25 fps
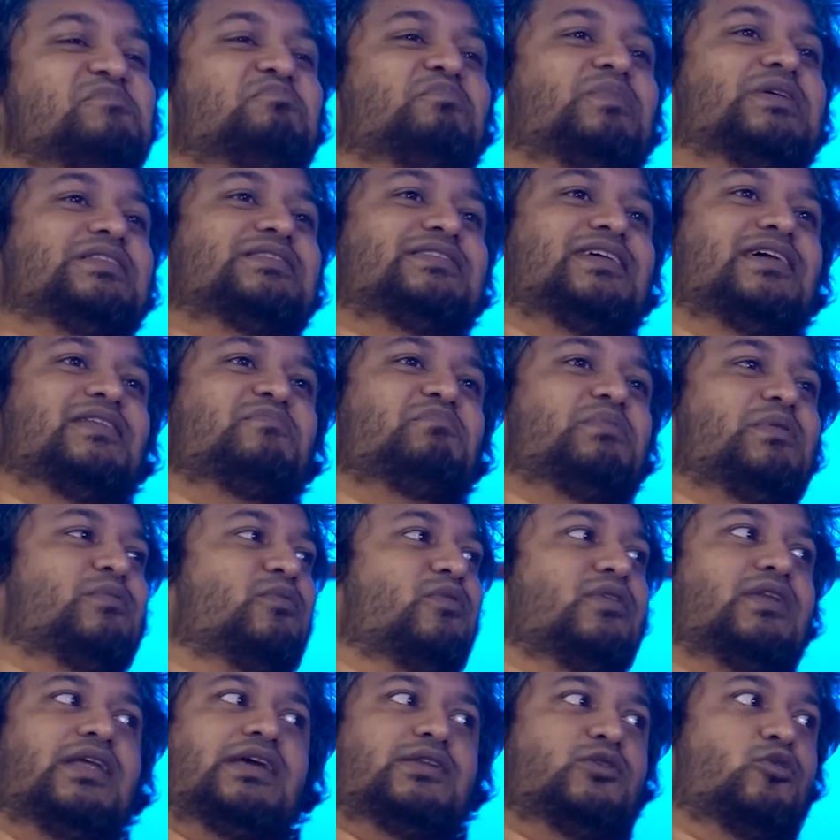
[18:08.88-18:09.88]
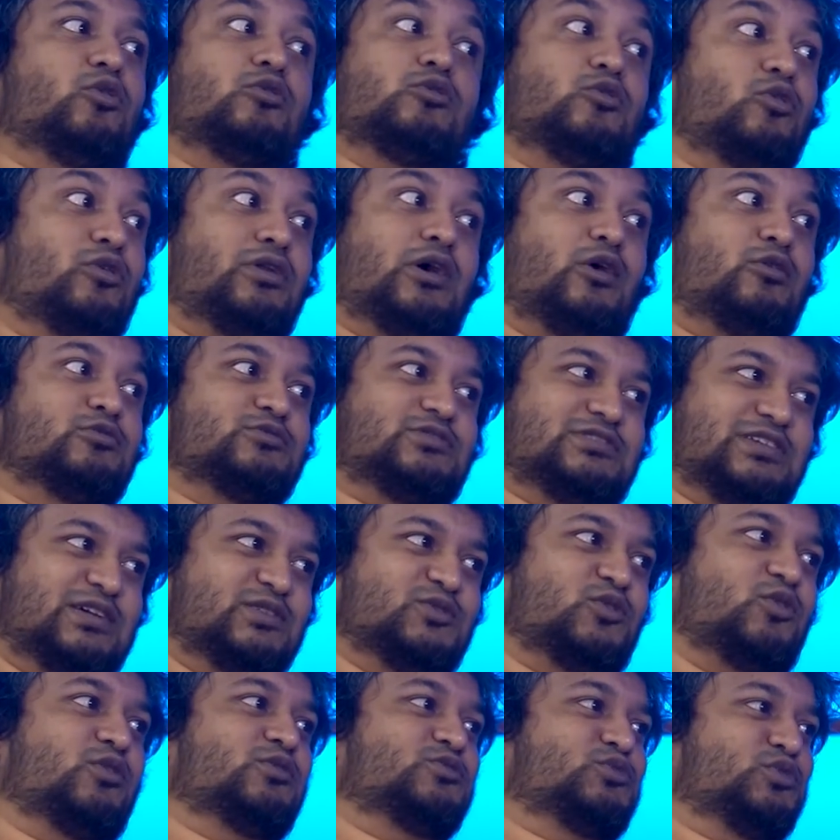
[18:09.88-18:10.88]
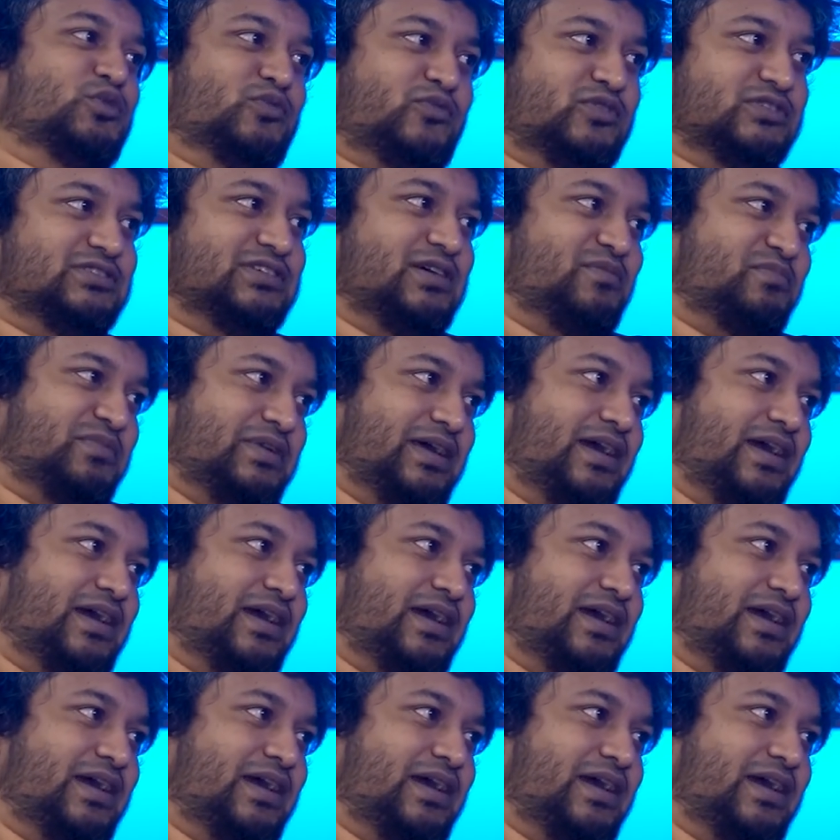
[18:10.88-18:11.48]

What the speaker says: but then people were like, don't go downstairs also for some time.